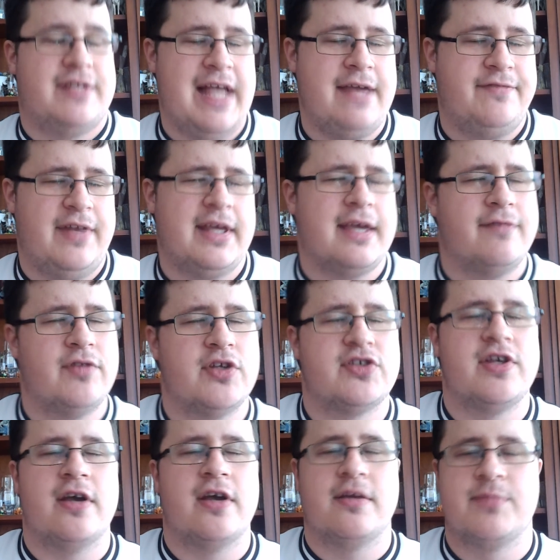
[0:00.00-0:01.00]
and
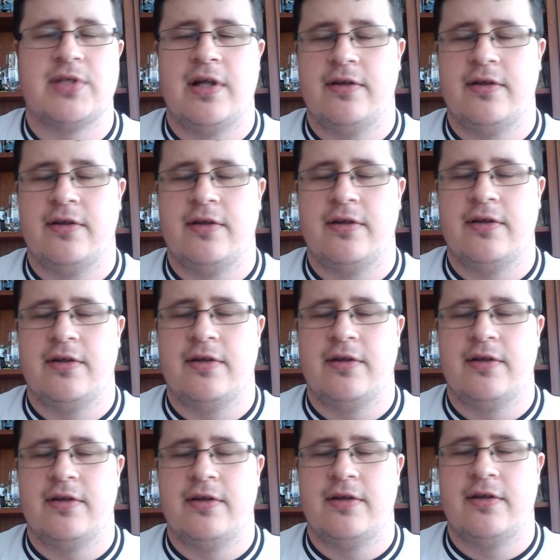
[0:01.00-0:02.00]
safely given the
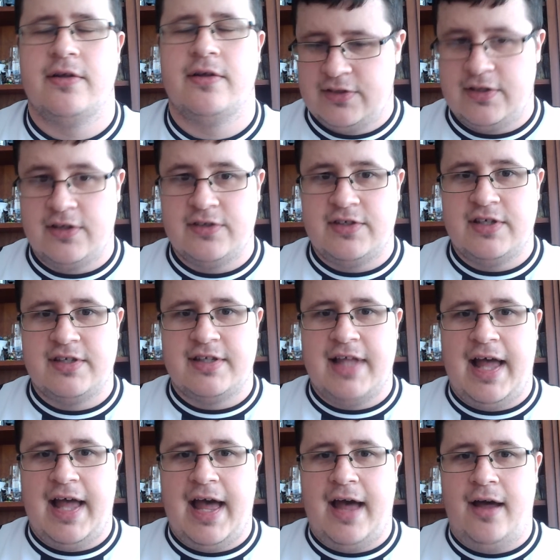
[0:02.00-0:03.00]

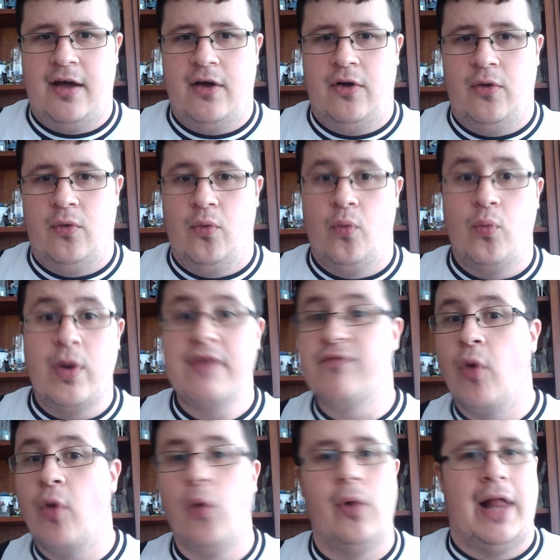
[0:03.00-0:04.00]
circumstances
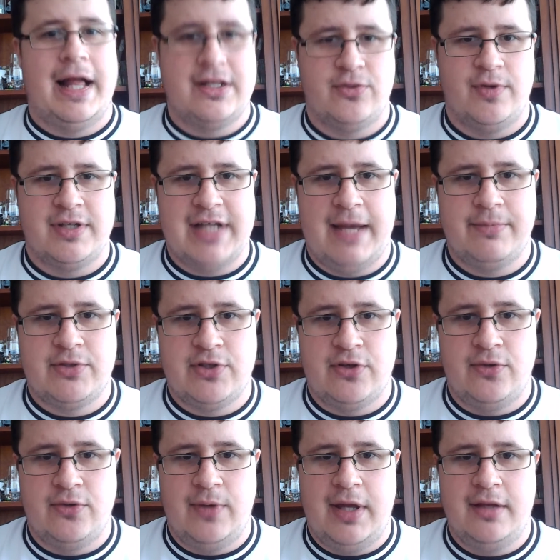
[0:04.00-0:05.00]
that we've all
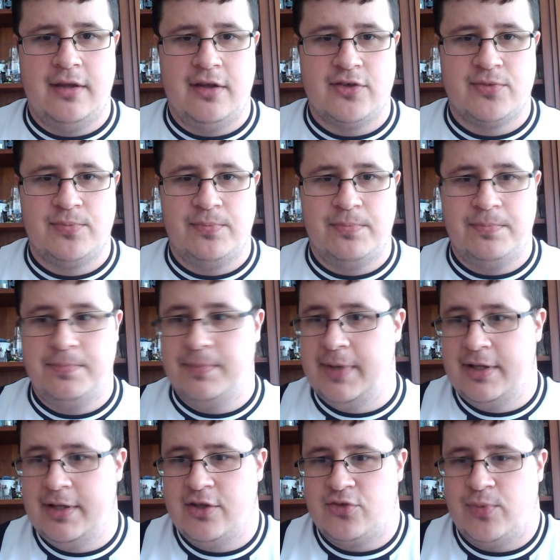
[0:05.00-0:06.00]
had to adapt to in
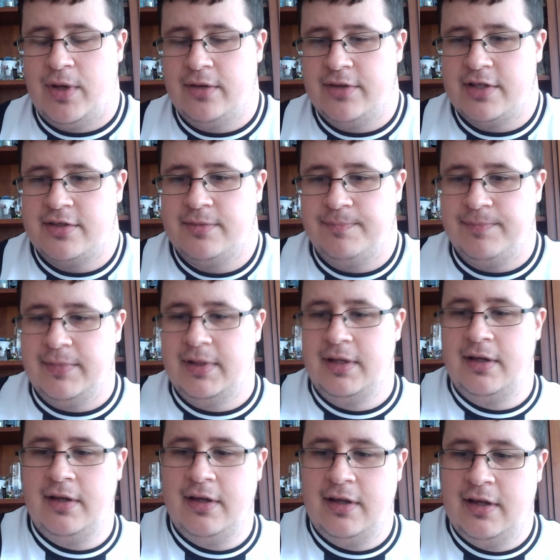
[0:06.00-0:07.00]
this
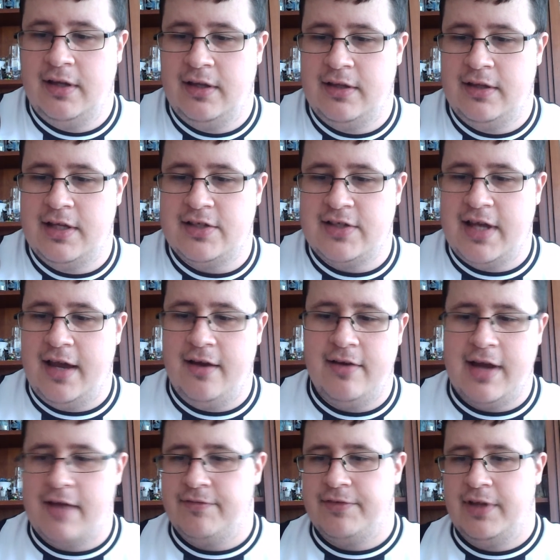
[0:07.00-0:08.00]
world
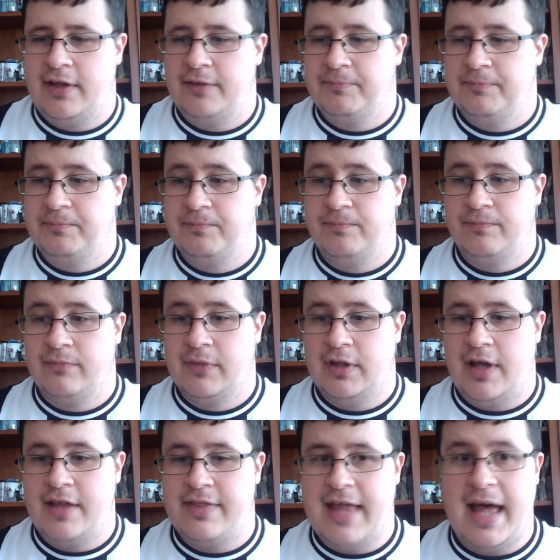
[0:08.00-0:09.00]
this year and
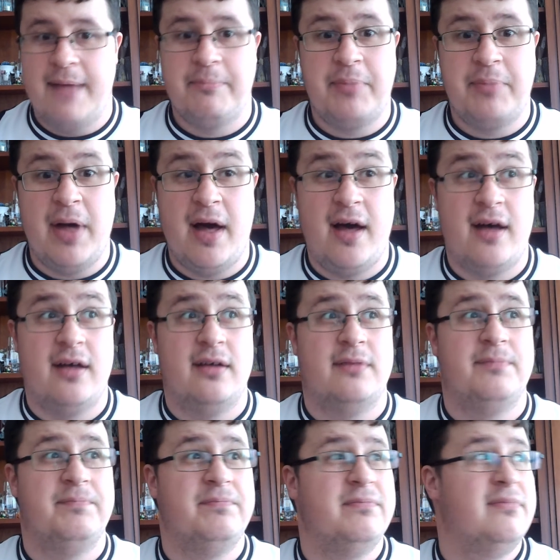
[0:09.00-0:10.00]
everything like
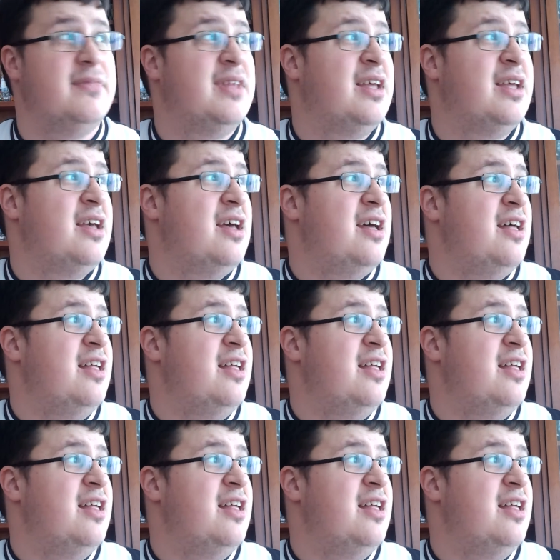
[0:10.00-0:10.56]
that. But